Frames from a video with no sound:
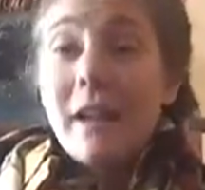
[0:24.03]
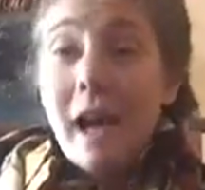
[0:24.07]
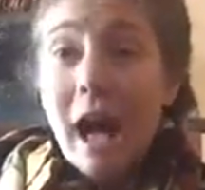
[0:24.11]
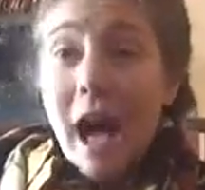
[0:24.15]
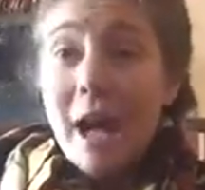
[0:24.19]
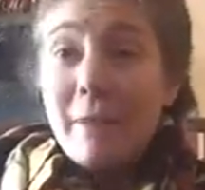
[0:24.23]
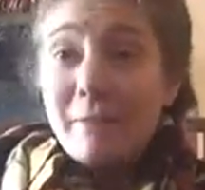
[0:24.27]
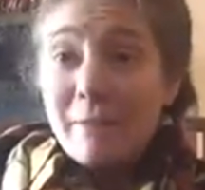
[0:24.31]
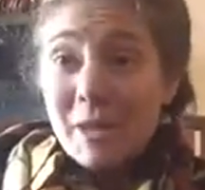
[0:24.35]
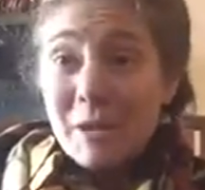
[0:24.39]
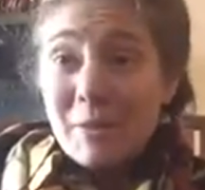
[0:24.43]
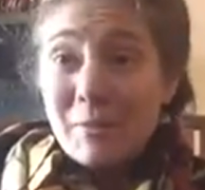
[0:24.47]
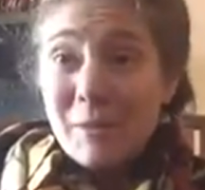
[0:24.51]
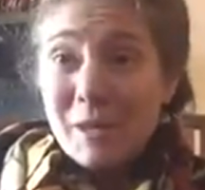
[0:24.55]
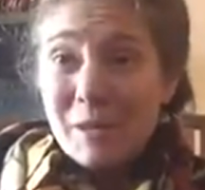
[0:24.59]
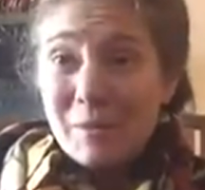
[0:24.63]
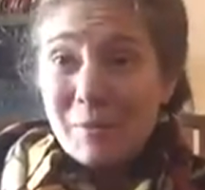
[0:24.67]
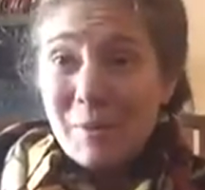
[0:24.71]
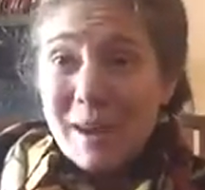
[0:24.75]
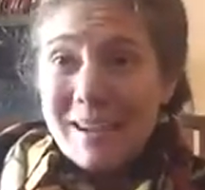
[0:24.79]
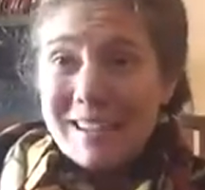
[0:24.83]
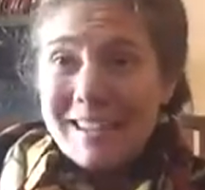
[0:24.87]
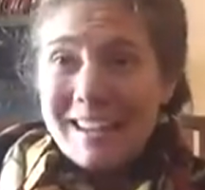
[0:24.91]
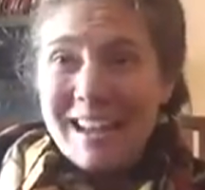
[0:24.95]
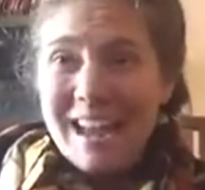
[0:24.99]
I'm 10 weeks
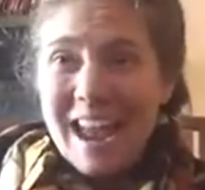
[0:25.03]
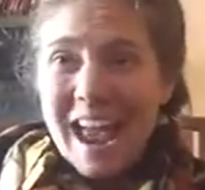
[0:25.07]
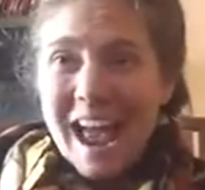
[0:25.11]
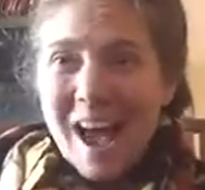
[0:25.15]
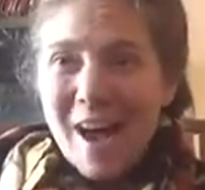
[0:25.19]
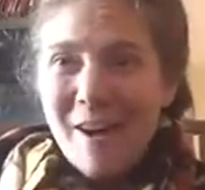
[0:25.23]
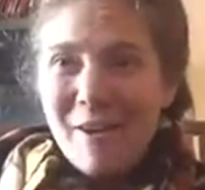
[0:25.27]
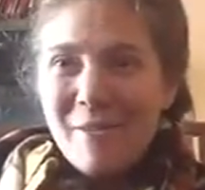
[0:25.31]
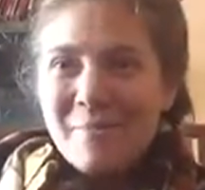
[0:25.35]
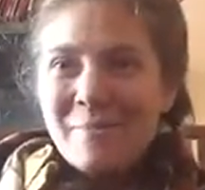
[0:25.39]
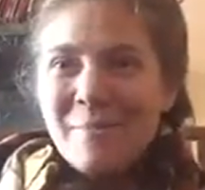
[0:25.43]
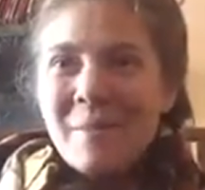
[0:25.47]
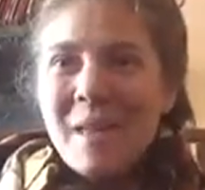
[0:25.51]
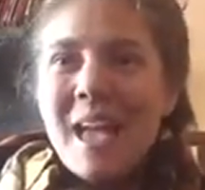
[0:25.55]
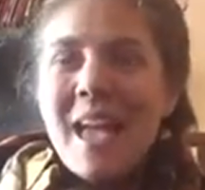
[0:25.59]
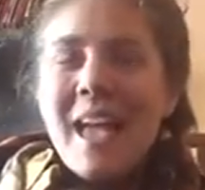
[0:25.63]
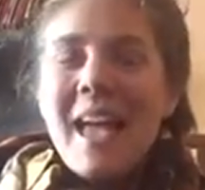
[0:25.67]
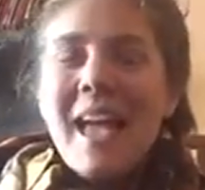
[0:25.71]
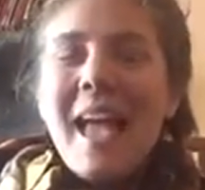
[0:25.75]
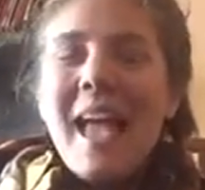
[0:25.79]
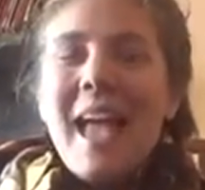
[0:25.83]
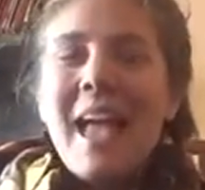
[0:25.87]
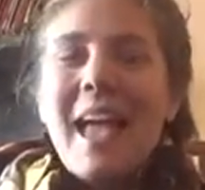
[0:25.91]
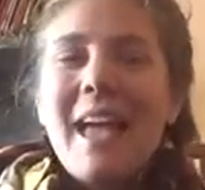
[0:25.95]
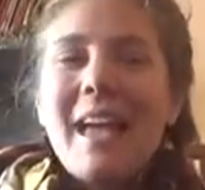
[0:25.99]
pregnant now,
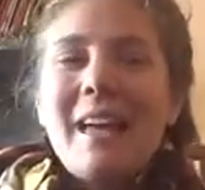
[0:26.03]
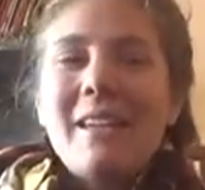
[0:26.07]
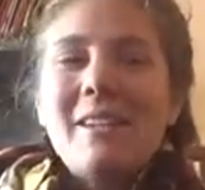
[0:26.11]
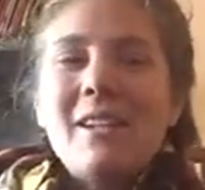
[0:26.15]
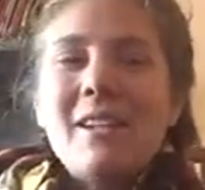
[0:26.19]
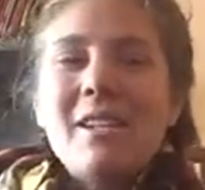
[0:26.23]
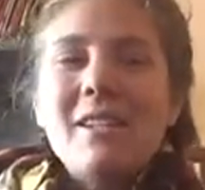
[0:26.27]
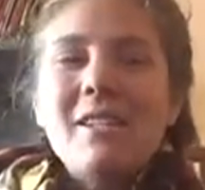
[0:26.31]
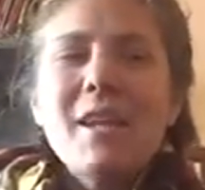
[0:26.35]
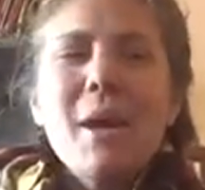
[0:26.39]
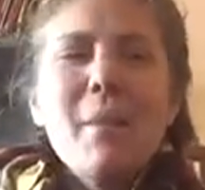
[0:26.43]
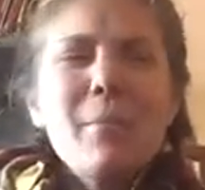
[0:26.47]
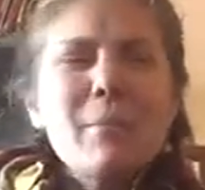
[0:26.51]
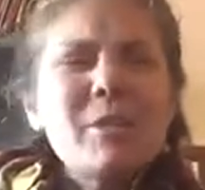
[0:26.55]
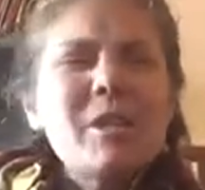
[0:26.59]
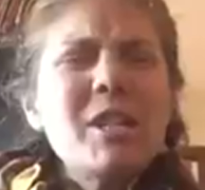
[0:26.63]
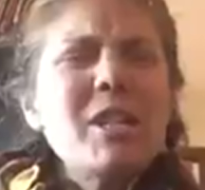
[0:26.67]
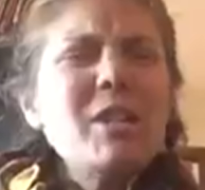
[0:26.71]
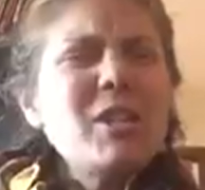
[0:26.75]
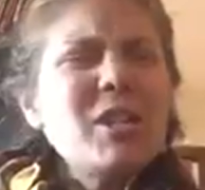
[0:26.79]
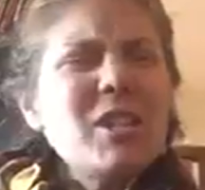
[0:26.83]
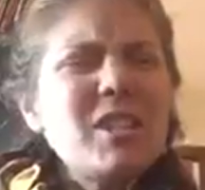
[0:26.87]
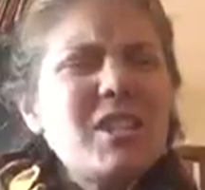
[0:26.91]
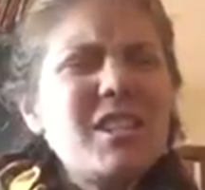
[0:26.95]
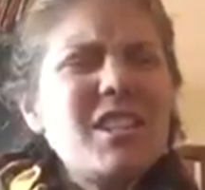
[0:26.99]
and double
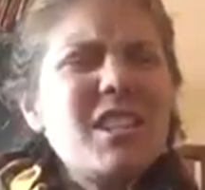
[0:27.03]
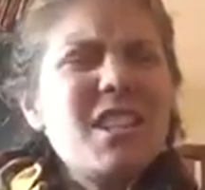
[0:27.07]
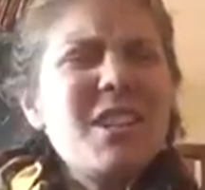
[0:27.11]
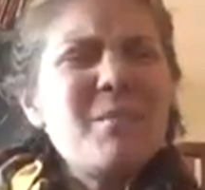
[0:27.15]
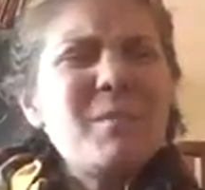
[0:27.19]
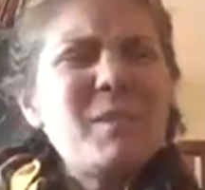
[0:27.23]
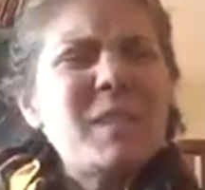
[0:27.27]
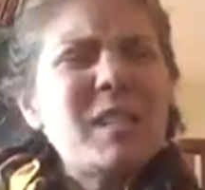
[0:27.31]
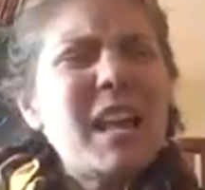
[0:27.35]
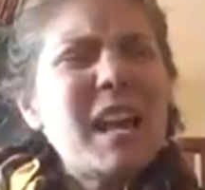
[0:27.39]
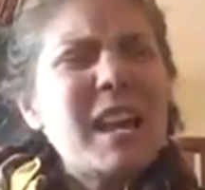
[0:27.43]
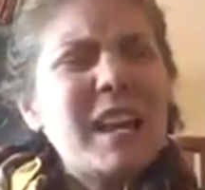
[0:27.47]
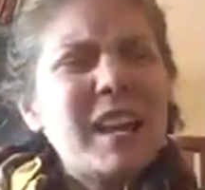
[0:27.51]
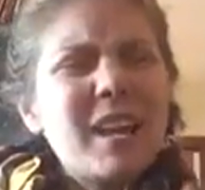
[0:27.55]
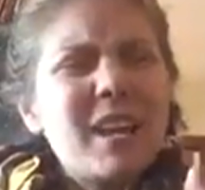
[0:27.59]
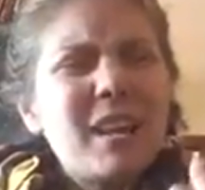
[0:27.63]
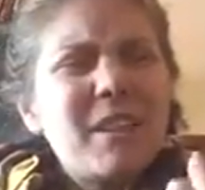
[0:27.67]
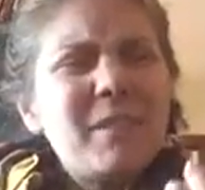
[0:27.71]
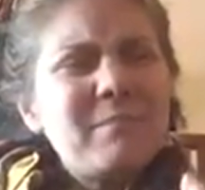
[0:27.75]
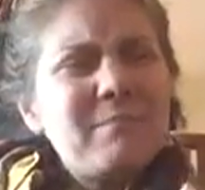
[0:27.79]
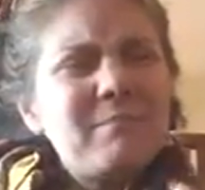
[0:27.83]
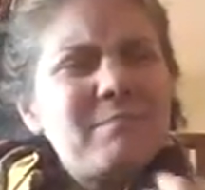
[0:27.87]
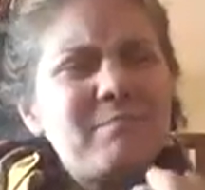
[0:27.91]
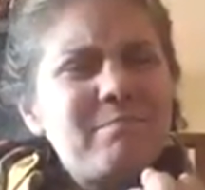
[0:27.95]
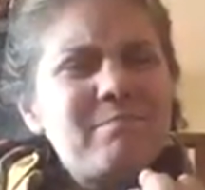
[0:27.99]
digits seems like
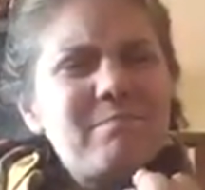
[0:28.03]
a